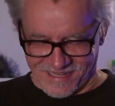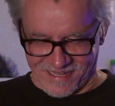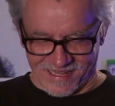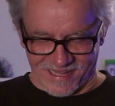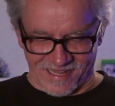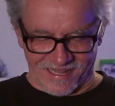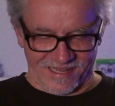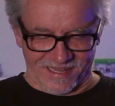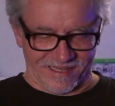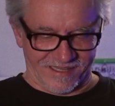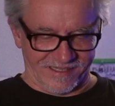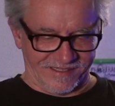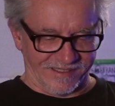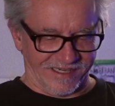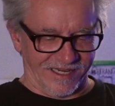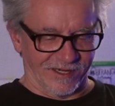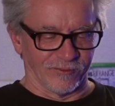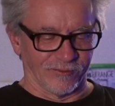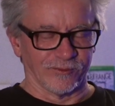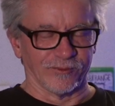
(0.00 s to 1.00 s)
And
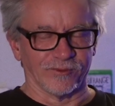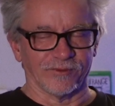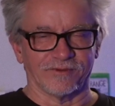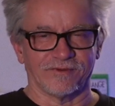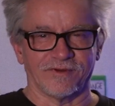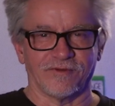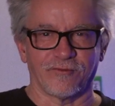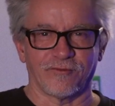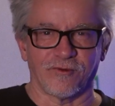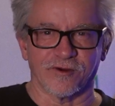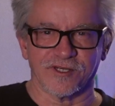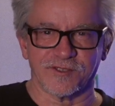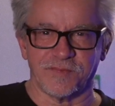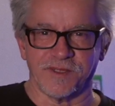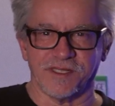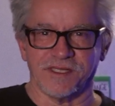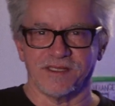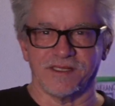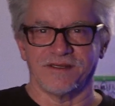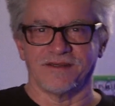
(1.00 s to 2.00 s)
I will, of course,
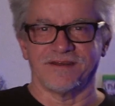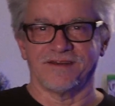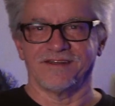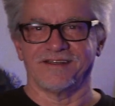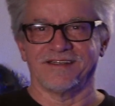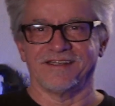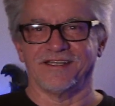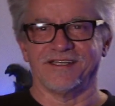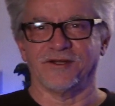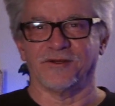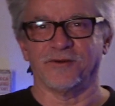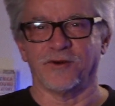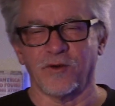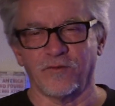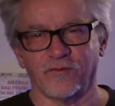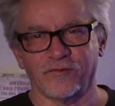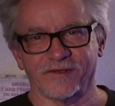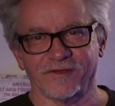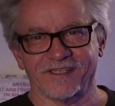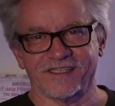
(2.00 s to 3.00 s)
be, you know,
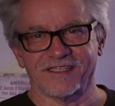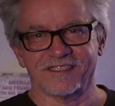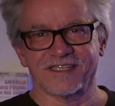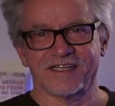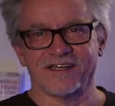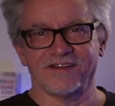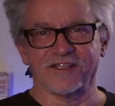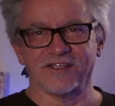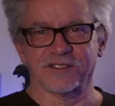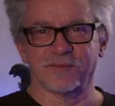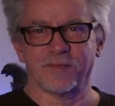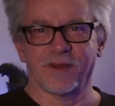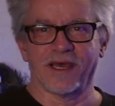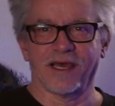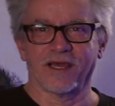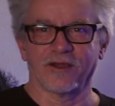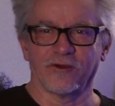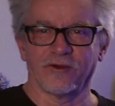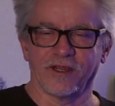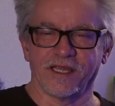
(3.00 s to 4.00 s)
hopefully sending this
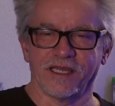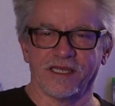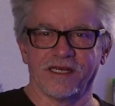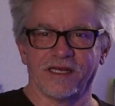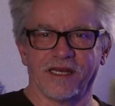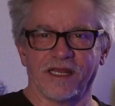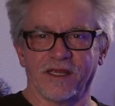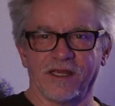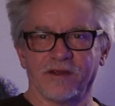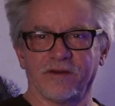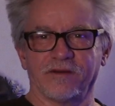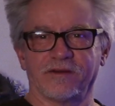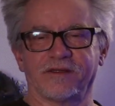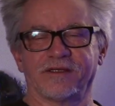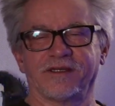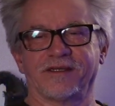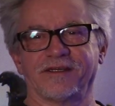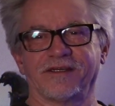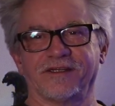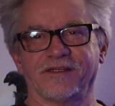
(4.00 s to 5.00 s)
back or getting a
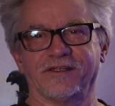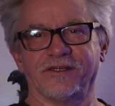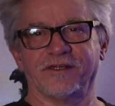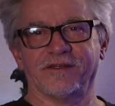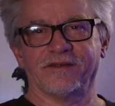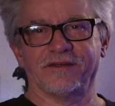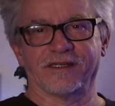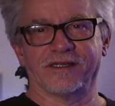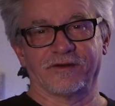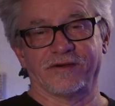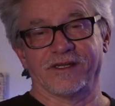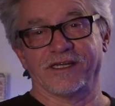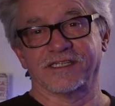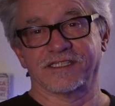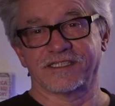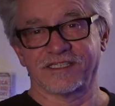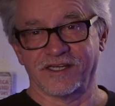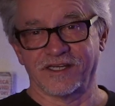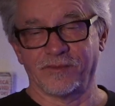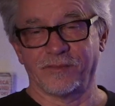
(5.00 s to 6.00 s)
I don't need to
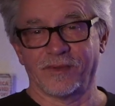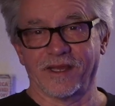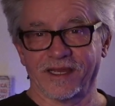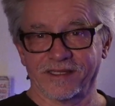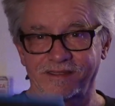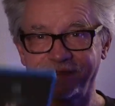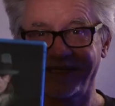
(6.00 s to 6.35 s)
send it back.